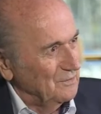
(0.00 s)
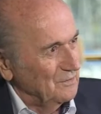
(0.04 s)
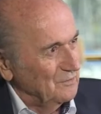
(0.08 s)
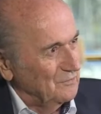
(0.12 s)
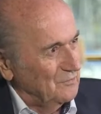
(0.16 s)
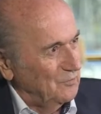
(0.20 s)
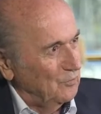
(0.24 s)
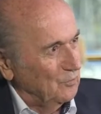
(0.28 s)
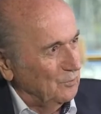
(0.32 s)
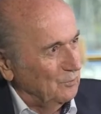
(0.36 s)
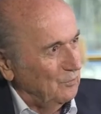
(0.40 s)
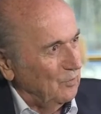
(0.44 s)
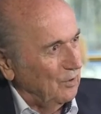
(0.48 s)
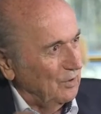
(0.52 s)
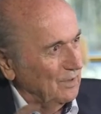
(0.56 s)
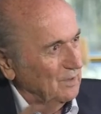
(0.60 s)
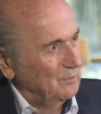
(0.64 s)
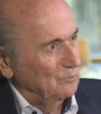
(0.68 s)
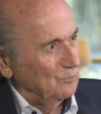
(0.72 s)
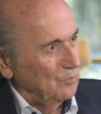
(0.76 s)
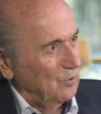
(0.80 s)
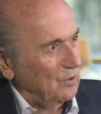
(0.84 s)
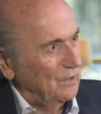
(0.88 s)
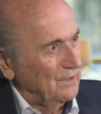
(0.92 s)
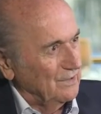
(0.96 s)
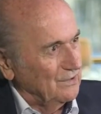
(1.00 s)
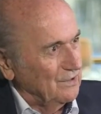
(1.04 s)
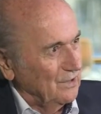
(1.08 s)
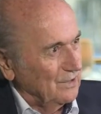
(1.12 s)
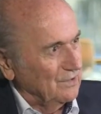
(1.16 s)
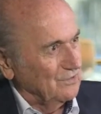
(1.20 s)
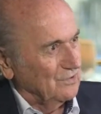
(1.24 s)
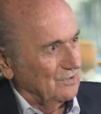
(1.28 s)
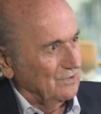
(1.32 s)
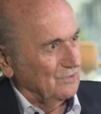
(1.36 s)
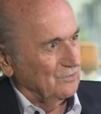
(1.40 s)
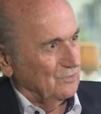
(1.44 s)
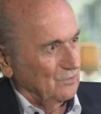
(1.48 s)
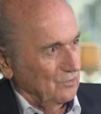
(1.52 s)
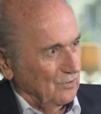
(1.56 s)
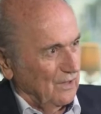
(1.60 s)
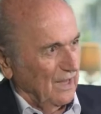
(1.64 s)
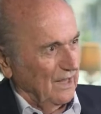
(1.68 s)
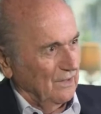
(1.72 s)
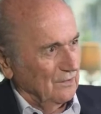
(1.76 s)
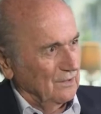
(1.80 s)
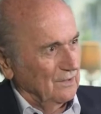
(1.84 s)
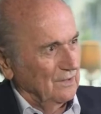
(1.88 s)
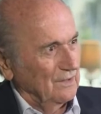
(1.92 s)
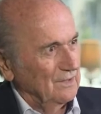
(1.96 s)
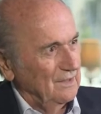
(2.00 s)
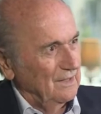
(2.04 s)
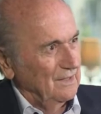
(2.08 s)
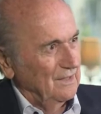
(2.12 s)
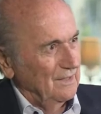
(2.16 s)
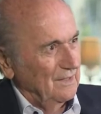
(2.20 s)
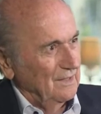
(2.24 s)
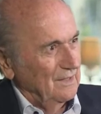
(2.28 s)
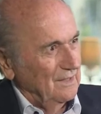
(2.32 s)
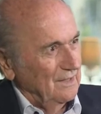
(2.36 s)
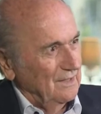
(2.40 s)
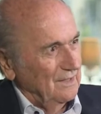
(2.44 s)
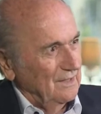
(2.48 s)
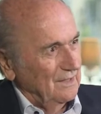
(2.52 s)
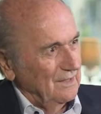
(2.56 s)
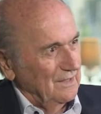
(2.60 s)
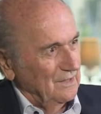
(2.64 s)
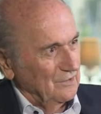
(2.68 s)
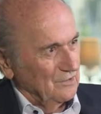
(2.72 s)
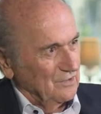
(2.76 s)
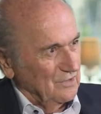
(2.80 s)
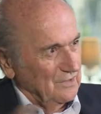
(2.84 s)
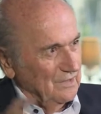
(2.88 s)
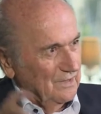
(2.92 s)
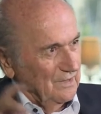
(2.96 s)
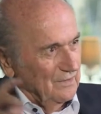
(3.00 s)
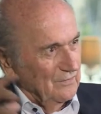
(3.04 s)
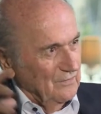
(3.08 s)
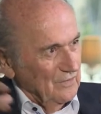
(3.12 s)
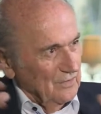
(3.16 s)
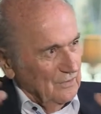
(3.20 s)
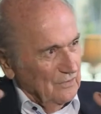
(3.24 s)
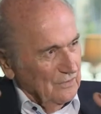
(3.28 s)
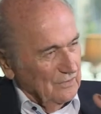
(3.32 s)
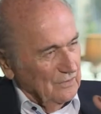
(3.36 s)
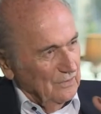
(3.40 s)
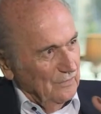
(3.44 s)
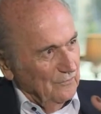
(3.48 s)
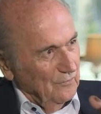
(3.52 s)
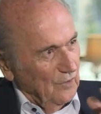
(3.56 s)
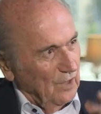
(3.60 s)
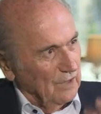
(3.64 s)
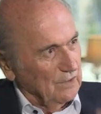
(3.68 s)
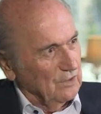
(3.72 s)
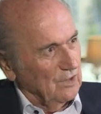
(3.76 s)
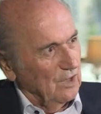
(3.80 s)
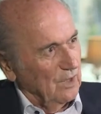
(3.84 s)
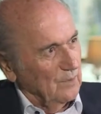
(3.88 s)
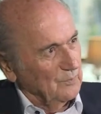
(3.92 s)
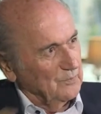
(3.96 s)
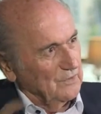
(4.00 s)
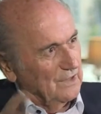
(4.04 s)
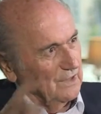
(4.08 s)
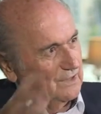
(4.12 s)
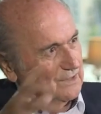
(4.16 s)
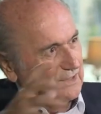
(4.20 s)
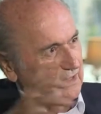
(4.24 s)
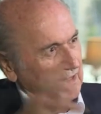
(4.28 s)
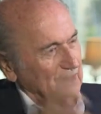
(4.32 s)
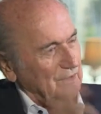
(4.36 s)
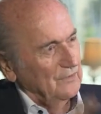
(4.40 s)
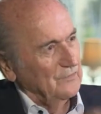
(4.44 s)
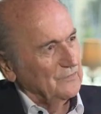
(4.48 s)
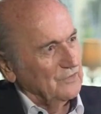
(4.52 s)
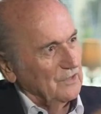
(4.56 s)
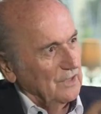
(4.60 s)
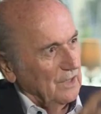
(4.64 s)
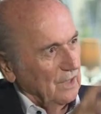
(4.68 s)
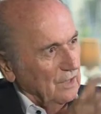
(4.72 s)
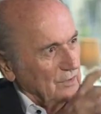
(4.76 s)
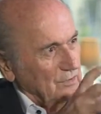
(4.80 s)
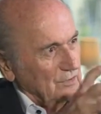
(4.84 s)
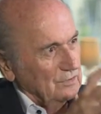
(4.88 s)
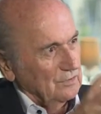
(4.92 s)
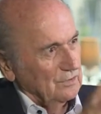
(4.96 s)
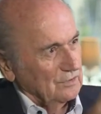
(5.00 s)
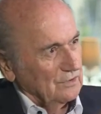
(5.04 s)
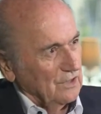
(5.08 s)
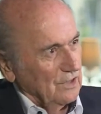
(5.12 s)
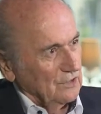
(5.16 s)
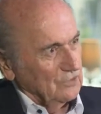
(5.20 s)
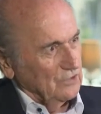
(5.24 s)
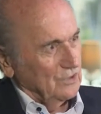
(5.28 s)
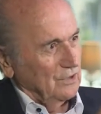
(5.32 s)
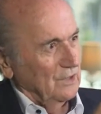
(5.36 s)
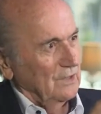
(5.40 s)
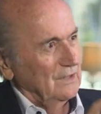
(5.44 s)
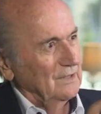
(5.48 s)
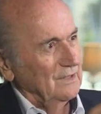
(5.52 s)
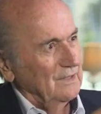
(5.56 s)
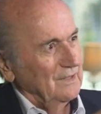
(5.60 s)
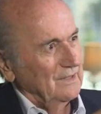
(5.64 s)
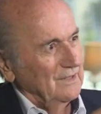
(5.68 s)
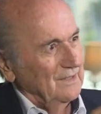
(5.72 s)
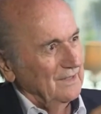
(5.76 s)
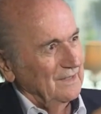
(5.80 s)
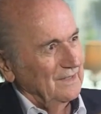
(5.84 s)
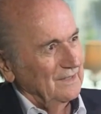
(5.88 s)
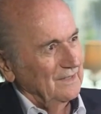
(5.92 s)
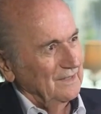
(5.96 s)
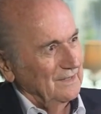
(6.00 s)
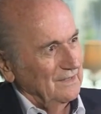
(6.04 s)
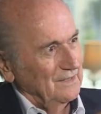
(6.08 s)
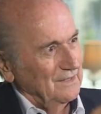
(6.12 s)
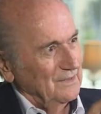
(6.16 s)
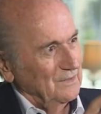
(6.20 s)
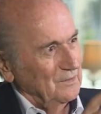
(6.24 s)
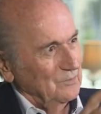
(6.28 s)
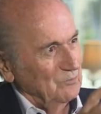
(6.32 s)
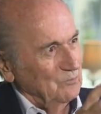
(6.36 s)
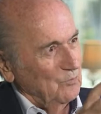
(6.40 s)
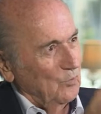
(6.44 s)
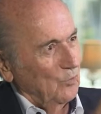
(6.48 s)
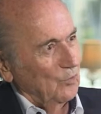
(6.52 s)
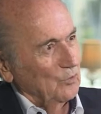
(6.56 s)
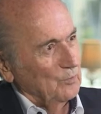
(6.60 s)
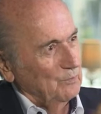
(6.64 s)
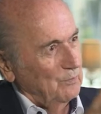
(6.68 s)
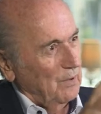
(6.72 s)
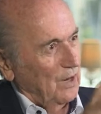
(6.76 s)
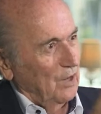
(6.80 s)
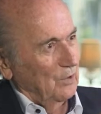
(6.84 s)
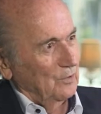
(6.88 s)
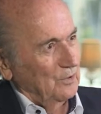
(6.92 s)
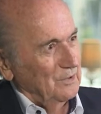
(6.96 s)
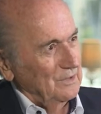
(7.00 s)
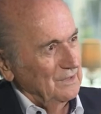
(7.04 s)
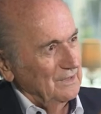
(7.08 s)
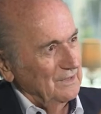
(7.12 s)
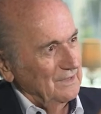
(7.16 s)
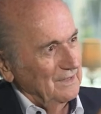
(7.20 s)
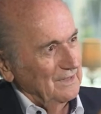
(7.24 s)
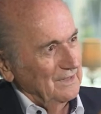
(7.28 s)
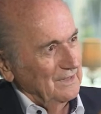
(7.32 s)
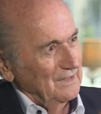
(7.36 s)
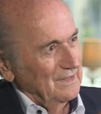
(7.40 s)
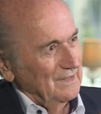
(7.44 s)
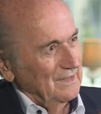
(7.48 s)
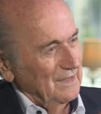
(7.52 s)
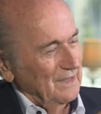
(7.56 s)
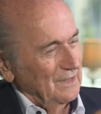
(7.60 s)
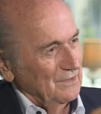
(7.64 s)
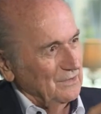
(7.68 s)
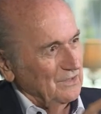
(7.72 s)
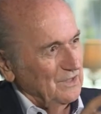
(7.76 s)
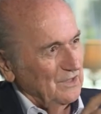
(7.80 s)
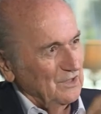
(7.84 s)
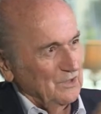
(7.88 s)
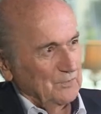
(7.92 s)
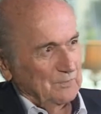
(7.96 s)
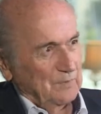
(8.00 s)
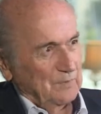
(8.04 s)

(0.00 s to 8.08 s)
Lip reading: football and politics is together. It's the World Cup that gives now Russia more power, and this